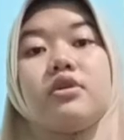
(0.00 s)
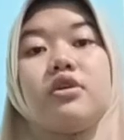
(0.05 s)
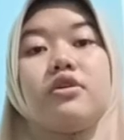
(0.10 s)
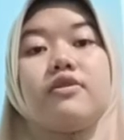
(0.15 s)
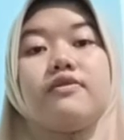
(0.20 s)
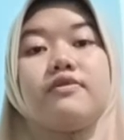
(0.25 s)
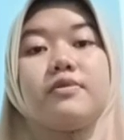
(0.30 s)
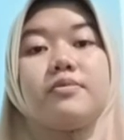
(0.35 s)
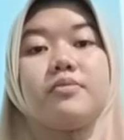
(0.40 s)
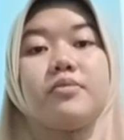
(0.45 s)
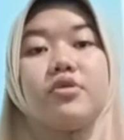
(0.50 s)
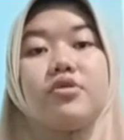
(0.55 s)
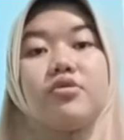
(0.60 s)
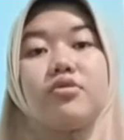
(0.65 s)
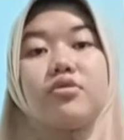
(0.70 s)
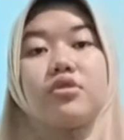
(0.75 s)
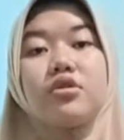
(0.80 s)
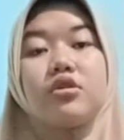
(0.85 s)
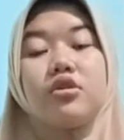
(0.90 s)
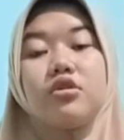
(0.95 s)
of a
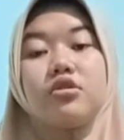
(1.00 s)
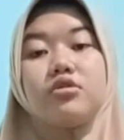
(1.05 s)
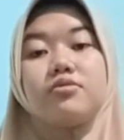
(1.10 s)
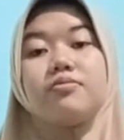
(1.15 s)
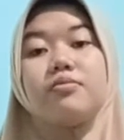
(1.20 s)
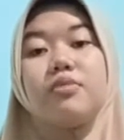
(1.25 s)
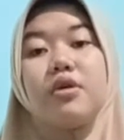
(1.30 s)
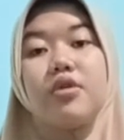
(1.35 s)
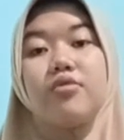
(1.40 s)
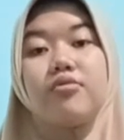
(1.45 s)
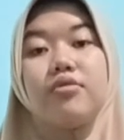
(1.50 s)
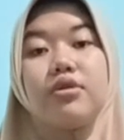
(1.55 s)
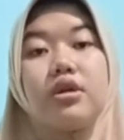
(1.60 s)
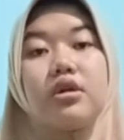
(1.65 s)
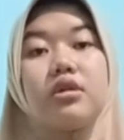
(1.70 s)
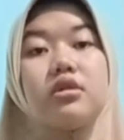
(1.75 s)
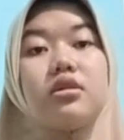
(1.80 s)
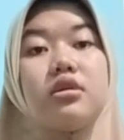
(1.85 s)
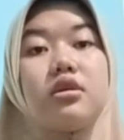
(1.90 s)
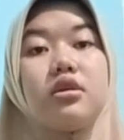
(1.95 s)
mineral called
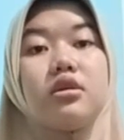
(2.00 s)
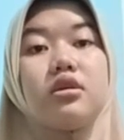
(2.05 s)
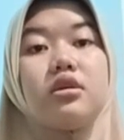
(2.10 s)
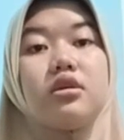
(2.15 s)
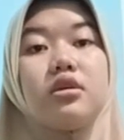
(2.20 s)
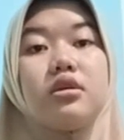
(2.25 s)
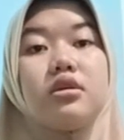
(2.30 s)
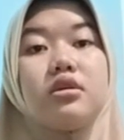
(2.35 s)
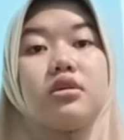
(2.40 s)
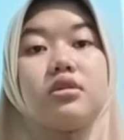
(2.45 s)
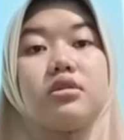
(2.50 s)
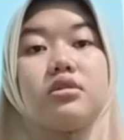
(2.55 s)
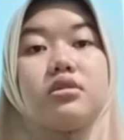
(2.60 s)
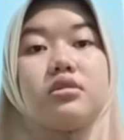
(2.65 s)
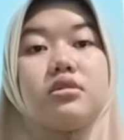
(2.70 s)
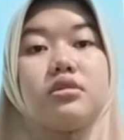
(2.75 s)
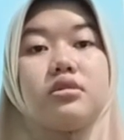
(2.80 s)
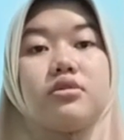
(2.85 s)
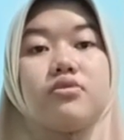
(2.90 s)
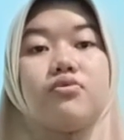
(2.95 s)
beryl,
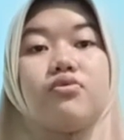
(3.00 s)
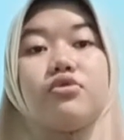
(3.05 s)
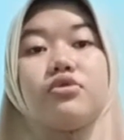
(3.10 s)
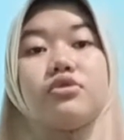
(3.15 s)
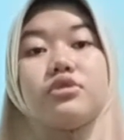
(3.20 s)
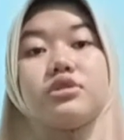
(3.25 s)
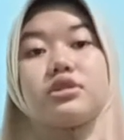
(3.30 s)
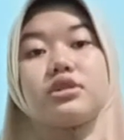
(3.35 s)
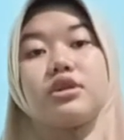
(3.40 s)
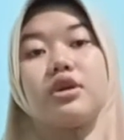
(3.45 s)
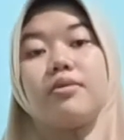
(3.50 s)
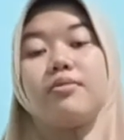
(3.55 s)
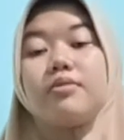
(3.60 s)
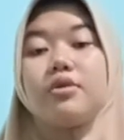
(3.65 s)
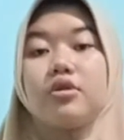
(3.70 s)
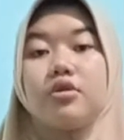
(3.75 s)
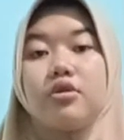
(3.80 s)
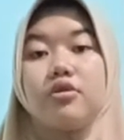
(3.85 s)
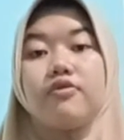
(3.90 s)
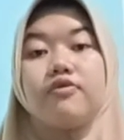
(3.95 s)
whose
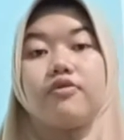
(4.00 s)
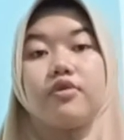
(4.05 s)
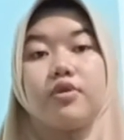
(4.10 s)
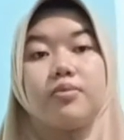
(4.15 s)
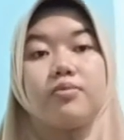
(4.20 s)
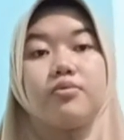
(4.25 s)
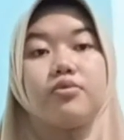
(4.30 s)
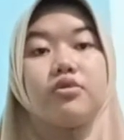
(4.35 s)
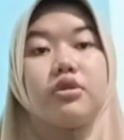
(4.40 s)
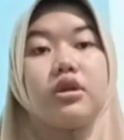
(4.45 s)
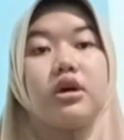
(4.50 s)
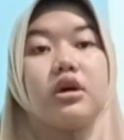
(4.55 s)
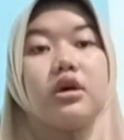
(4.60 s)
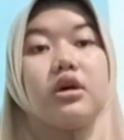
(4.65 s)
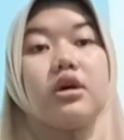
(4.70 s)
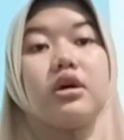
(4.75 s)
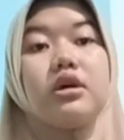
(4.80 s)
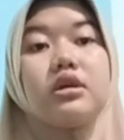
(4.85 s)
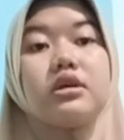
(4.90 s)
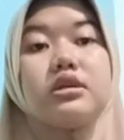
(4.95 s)
chemical formula
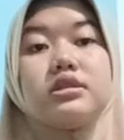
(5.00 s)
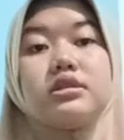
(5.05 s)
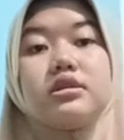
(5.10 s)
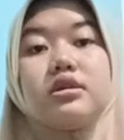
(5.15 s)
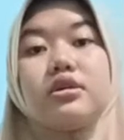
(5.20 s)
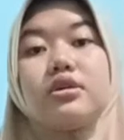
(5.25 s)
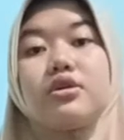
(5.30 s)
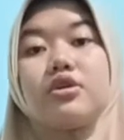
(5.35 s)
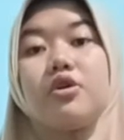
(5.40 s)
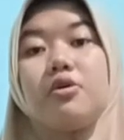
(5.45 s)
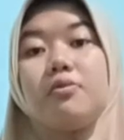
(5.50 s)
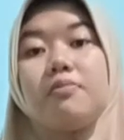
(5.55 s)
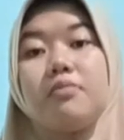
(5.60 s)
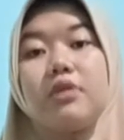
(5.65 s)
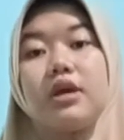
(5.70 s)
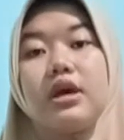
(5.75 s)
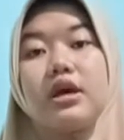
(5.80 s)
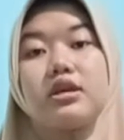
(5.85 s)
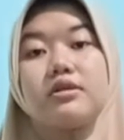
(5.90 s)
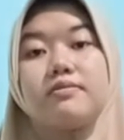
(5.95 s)
is a
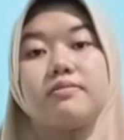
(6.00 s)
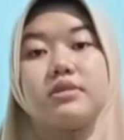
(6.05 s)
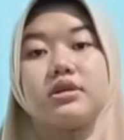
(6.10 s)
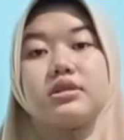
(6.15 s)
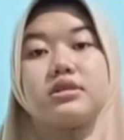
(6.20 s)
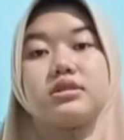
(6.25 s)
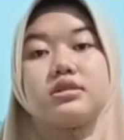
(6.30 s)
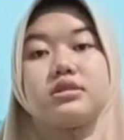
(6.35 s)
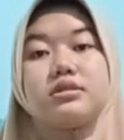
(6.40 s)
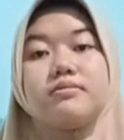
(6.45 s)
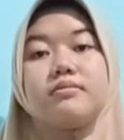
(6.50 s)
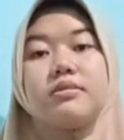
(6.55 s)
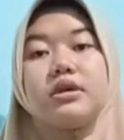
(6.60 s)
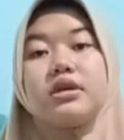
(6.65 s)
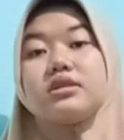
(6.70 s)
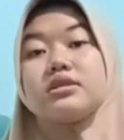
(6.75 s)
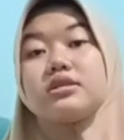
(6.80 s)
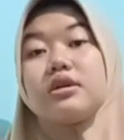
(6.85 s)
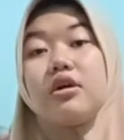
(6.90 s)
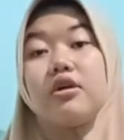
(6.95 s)
complex
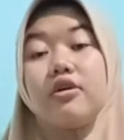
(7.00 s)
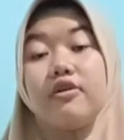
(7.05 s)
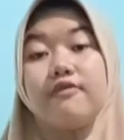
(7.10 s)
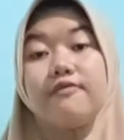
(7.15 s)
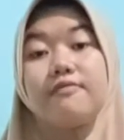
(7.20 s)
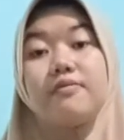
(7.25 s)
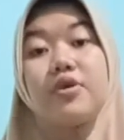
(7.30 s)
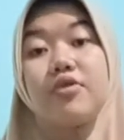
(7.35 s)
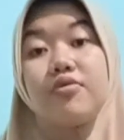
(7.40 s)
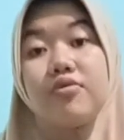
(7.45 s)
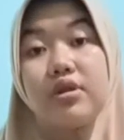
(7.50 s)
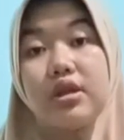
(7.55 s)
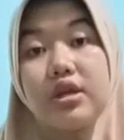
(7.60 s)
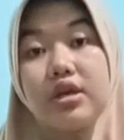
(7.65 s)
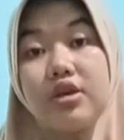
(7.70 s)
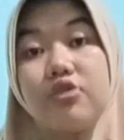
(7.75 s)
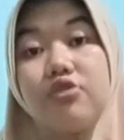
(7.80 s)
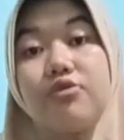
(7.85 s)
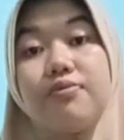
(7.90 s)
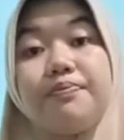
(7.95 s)
mix of
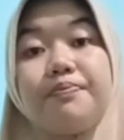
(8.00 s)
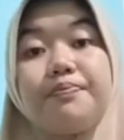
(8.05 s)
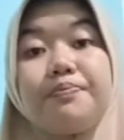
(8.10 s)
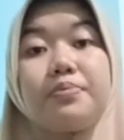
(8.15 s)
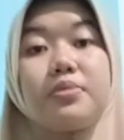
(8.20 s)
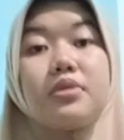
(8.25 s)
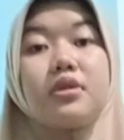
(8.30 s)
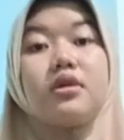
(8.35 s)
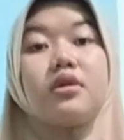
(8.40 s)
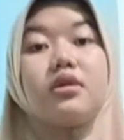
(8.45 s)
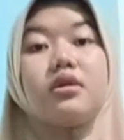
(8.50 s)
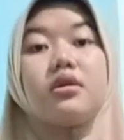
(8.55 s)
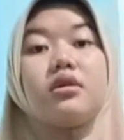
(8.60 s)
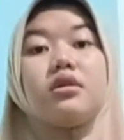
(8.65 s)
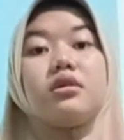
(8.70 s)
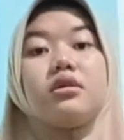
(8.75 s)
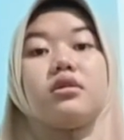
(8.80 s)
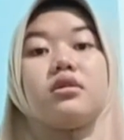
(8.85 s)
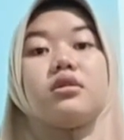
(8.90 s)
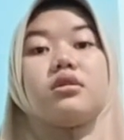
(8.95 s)
beryllium,
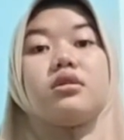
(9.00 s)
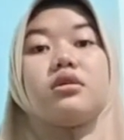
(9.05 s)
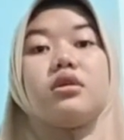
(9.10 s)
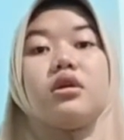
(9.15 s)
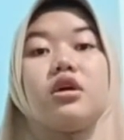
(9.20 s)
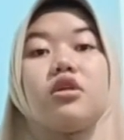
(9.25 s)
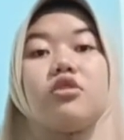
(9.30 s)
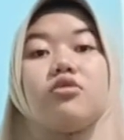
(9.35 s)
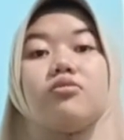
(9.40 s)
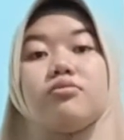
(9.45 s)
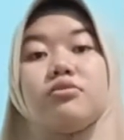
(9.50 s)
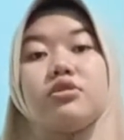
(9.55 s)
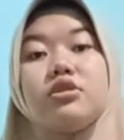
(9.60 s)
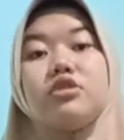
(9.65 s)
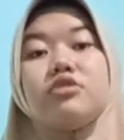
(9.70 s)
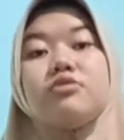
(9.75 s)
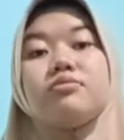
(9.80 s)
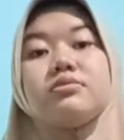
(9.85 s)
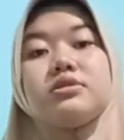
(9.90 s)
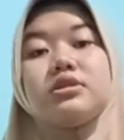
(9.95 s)

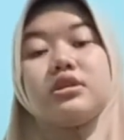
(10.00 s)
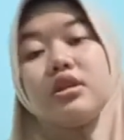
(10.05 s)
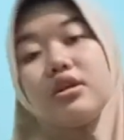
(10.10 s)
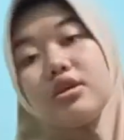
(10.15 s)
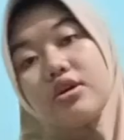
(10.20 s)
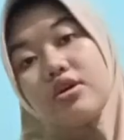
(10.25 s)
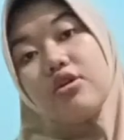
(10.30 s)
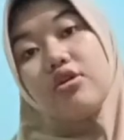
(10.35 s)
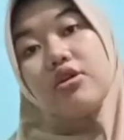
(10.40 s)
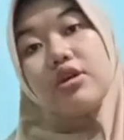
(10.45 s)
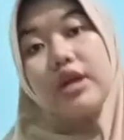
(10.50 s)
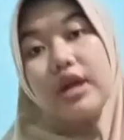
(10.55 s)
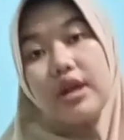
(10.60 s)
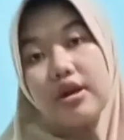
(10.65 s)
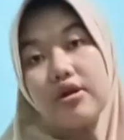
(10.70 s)
aluminum, silicon, and